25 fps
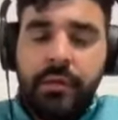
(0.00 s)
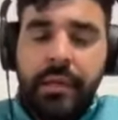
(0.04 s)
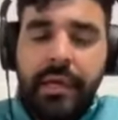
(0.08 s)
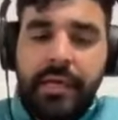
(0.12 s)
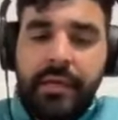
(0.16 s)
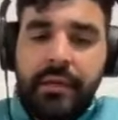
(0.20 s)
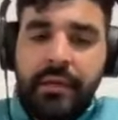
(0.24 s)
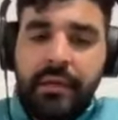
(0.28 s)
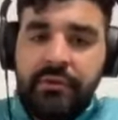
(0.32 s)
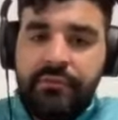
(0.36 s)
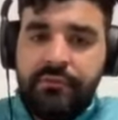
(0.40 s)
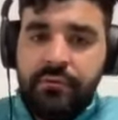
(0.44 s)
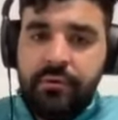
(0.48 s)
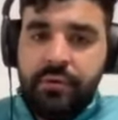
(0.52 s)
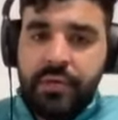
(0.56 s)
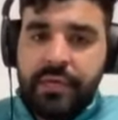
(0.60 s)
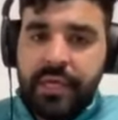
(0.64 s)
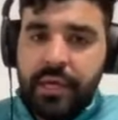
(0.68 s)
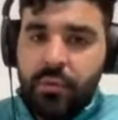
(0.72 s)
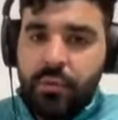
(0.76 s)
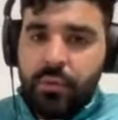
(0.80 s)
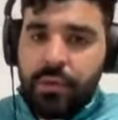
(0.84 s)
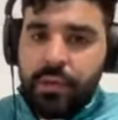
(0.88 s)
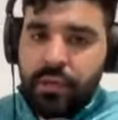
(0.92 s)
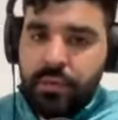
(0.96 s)
and if you look
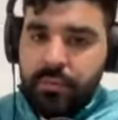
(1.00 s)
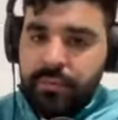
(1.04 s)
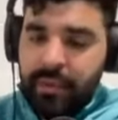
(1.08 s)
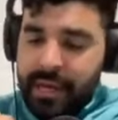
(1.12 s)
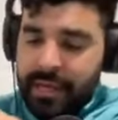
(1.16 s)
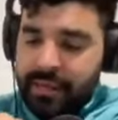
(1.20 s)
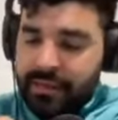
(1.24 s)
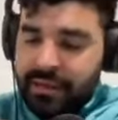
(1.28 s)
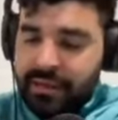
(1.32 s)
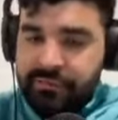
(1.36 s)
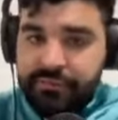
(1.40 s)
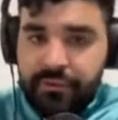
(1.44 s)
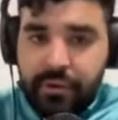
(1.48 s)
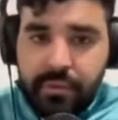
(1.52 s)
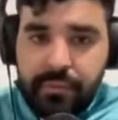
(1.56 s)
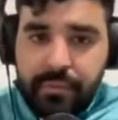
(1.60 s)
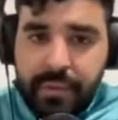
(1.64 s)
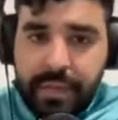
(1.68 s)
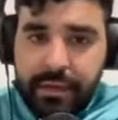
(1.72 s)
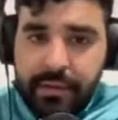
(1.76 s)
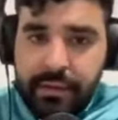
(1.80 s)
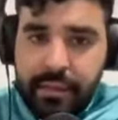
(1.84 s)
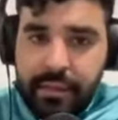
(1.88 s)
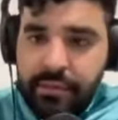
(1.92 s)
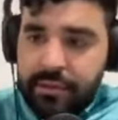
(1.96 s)
at Will by left arm
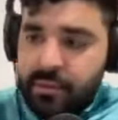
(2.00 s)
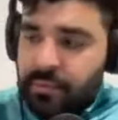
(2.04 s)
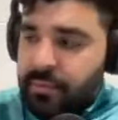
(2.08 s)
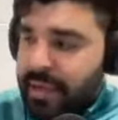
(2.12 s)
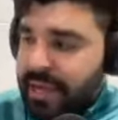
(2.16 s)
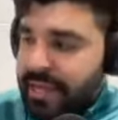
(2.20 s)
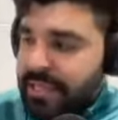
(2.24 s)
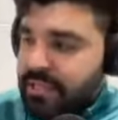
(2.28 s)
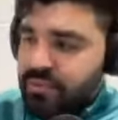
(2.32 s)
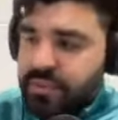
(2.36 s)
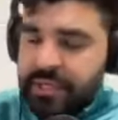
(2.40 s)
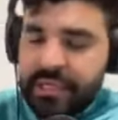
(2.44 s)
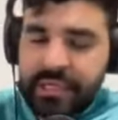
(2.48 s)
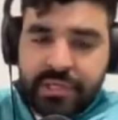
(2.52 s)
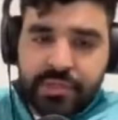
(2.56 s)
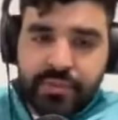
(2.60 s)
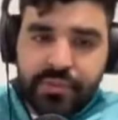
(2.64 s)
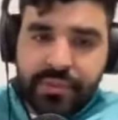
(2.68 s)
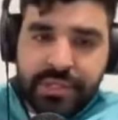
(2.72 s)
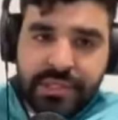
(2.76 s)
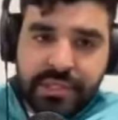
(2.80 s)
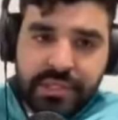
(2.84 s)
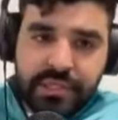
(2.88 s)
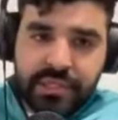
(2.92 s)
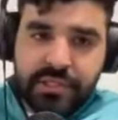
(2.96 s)
parallel in the backswing, his
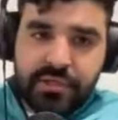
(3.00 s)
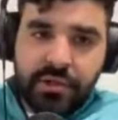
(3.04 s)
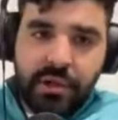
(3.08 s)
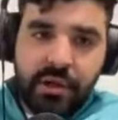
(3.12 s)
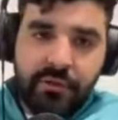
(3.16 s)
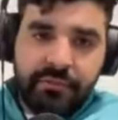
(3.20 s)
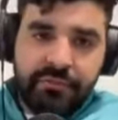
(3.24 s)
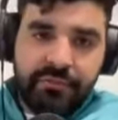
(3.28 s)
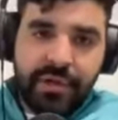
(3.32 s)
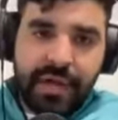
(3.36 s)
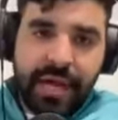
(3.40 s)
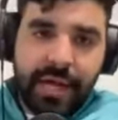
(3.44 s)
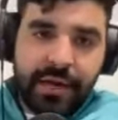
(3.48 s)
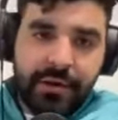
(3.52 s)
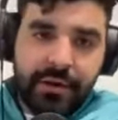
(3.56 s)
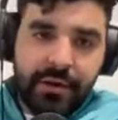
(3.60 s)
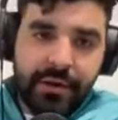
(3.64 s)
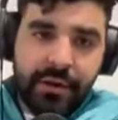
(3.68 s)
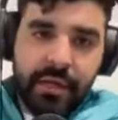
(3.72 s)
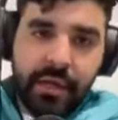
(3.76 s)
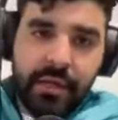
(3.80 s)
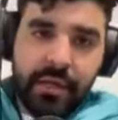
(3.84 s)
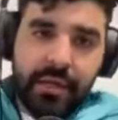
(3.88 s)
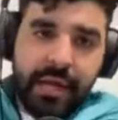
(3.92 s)
wrist is a lot flatter.